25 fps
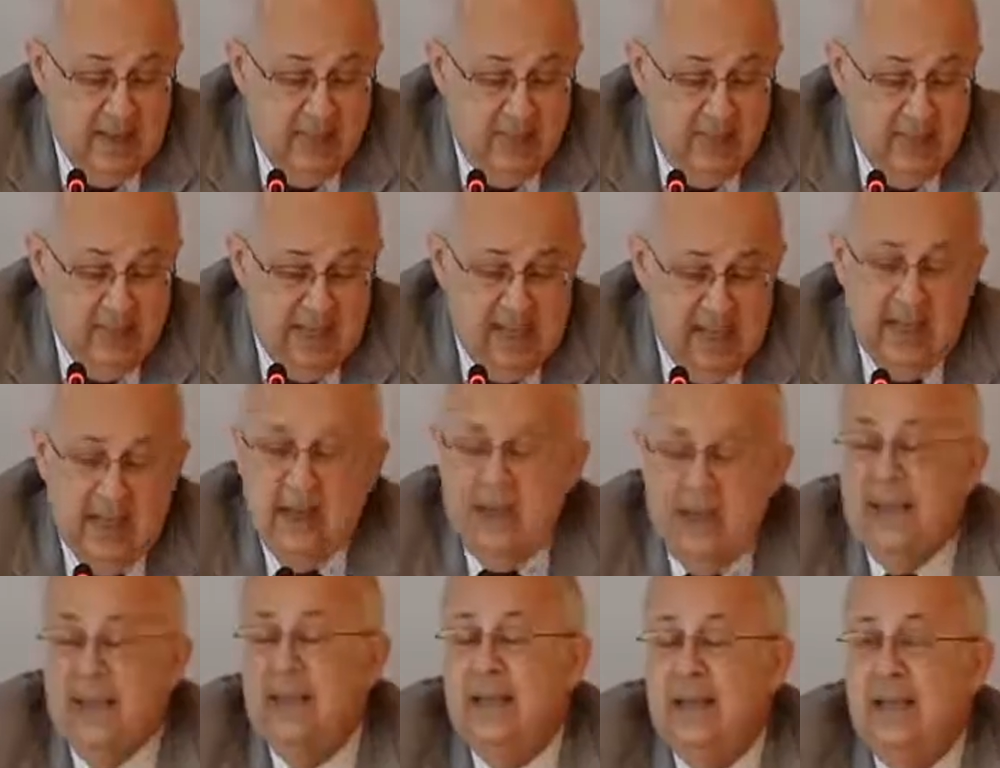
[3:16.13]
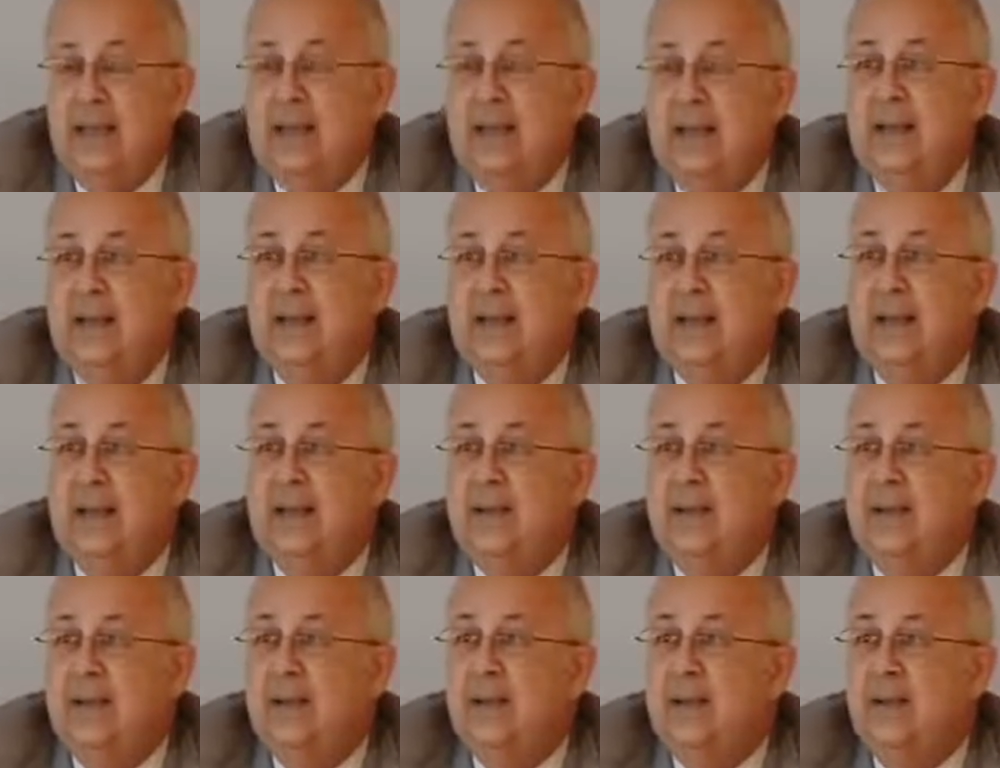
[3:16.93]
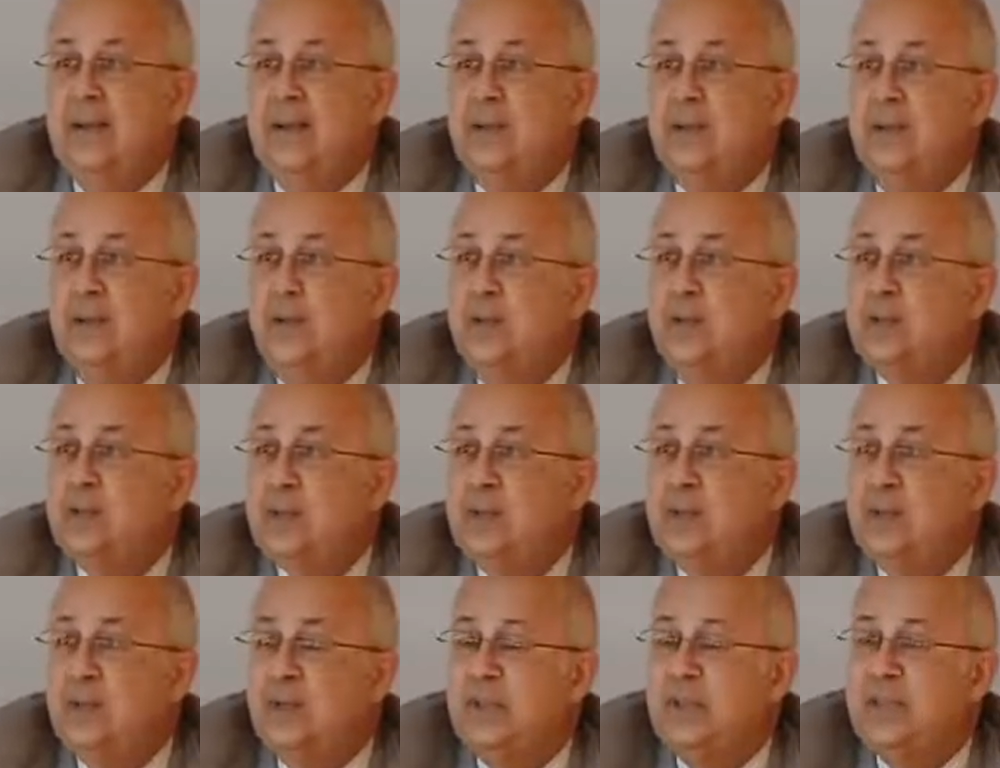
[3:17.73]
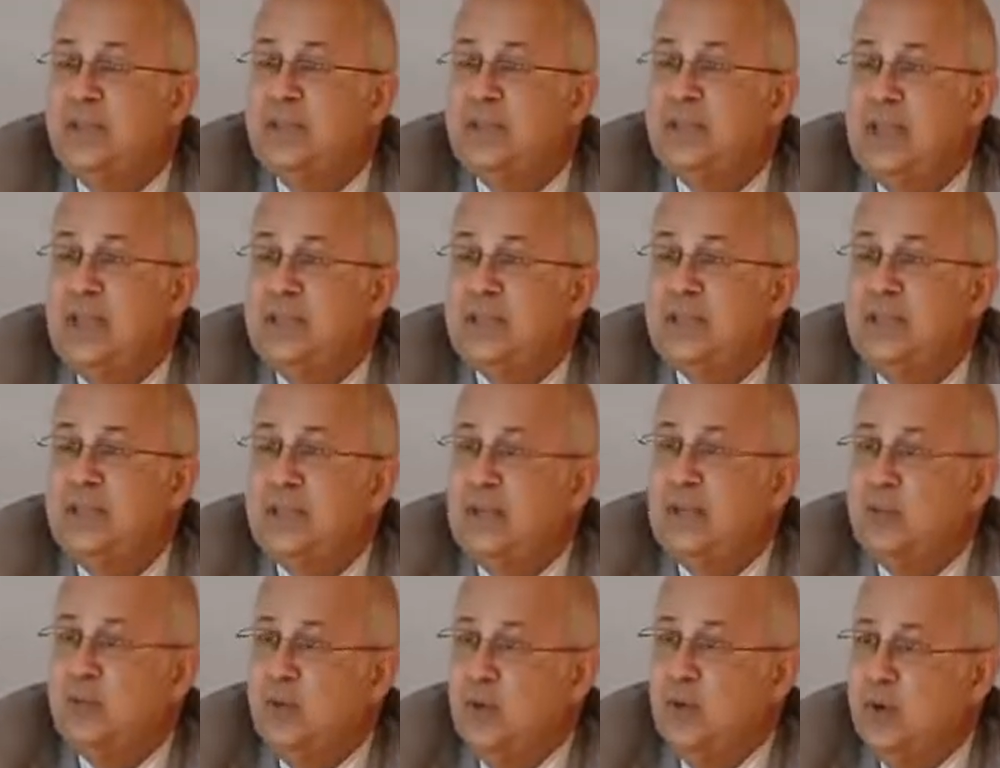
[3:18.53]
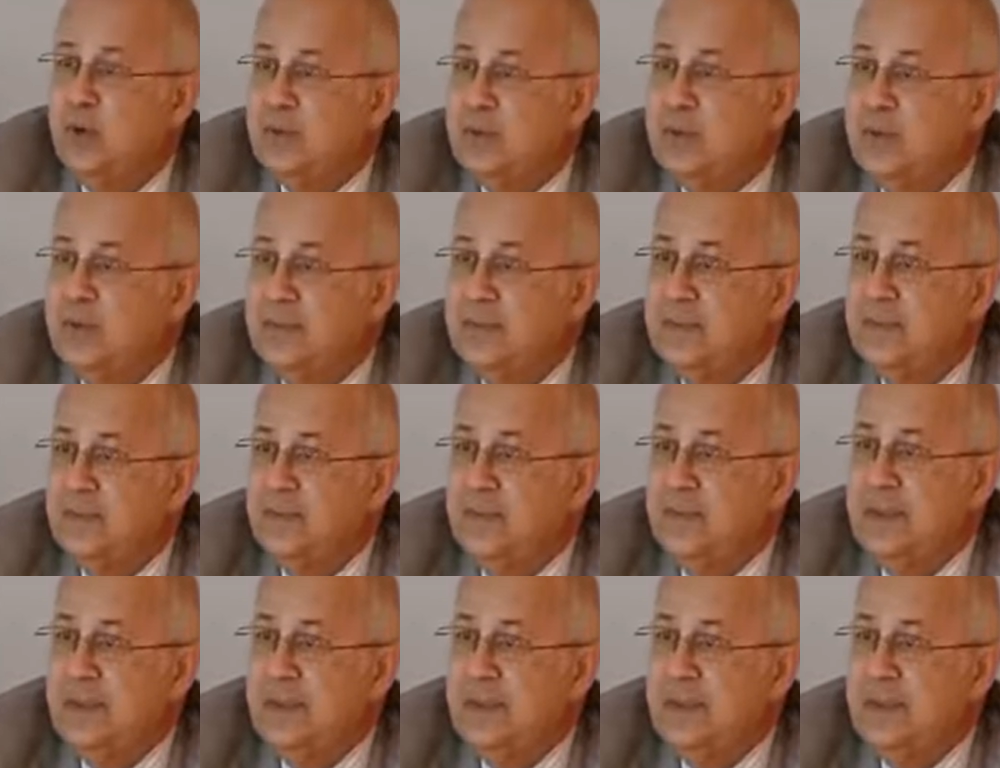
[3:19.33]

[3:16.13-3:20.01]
But he and I also were discussing a project